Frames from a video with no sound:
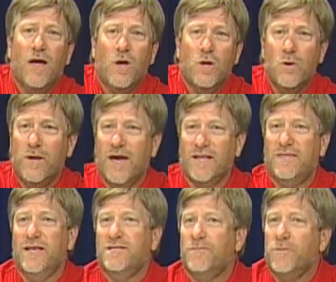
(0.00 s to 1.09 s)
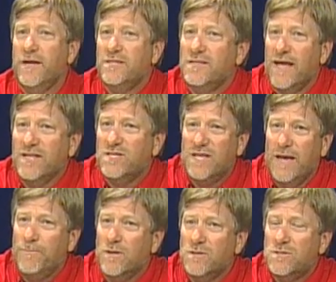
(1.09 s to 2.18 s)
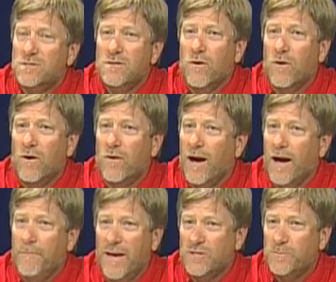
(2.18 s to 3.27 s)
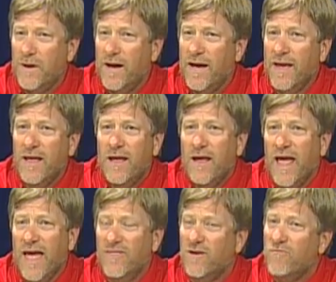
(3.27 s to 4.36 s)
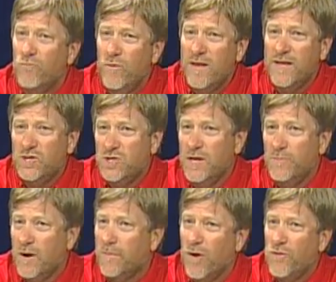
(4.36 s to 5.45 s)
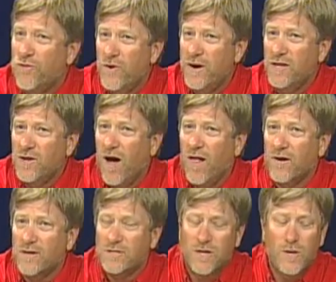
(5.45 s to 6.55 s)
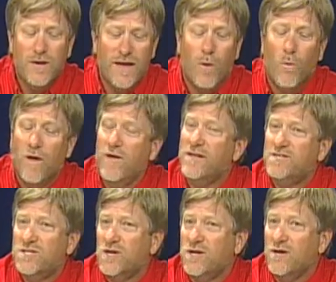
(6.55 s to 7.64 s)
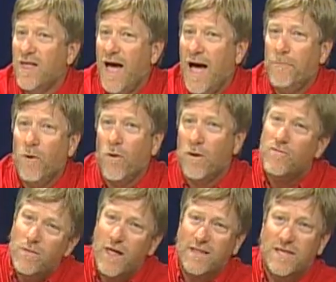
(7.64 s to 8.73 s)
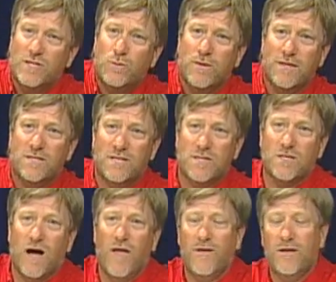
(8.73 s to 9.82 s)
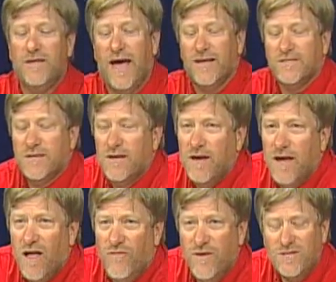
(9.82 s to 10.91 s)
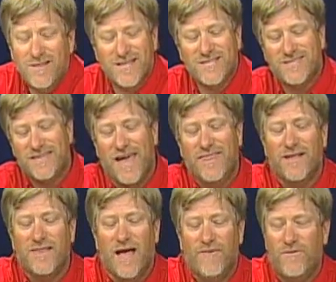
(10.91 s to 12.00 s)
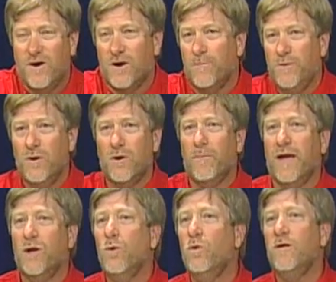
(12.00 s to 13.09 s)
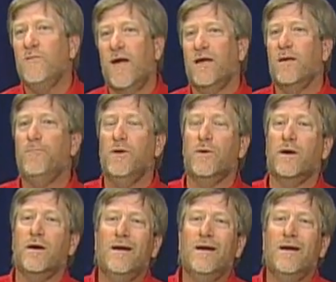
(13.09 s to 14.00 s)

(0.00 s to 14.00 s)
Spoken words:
You can get these at places like Staples or Best Buy, and they're really cheap. They're about $30, and you can get one that sits on your lap or like this one that sits on the desk. This will extend the life of your computer by cooling that computer.